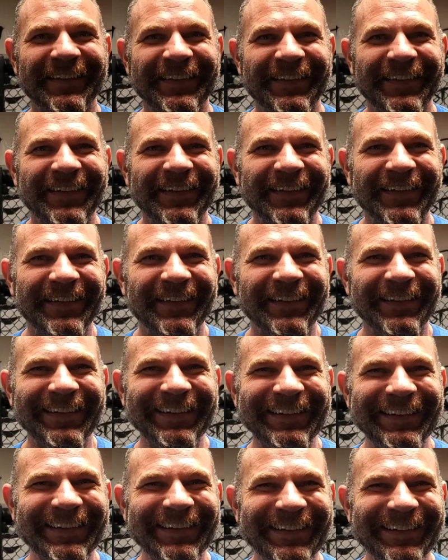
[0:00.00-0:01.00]
I mean, for you
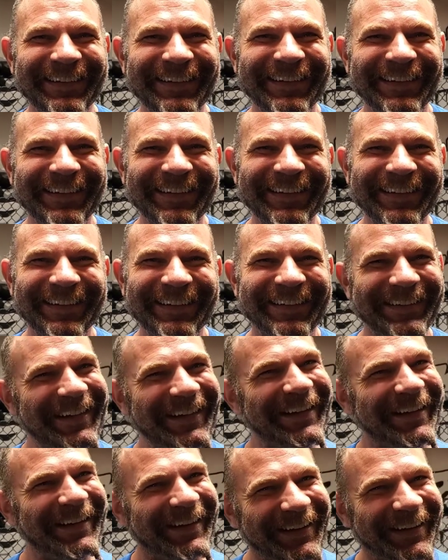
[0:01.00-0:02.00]
to say this,
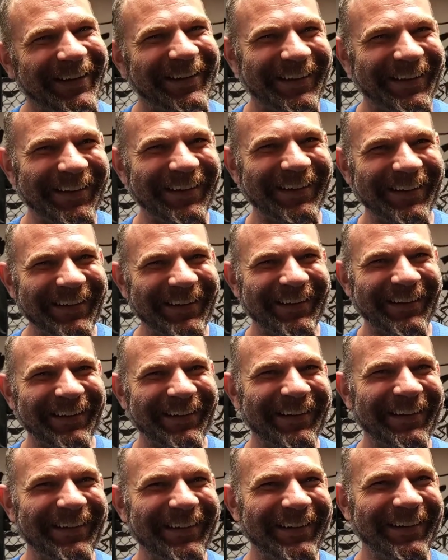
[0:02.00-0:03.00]
and for that to have
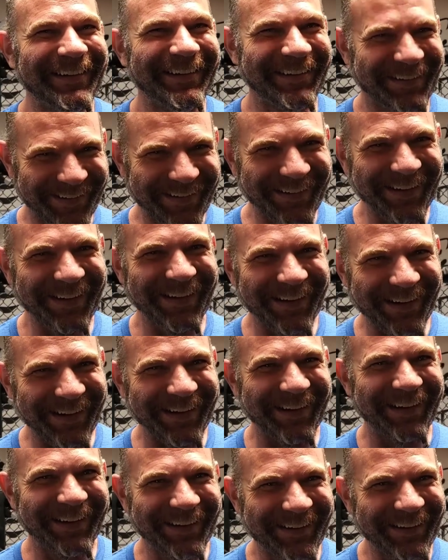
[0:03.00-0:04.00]
just happened,
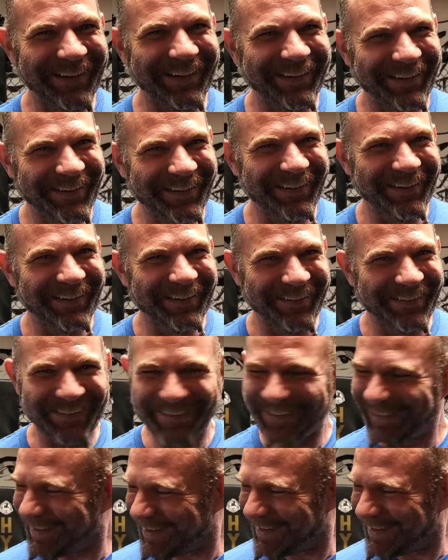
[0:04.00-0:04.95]
and he's like getting a title